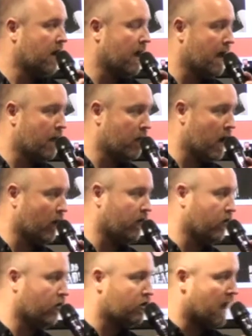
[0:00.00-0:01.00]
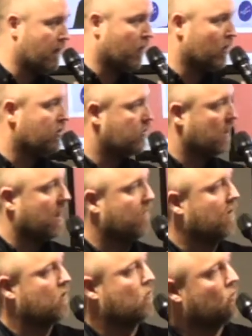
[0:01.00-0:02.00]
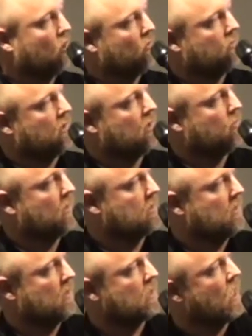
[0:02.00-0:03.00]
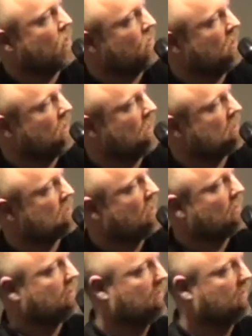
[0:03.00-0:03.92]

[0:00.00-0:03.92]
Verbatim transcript: um, how to use chatbots to drive digital loyalty in your business and how to, you can get started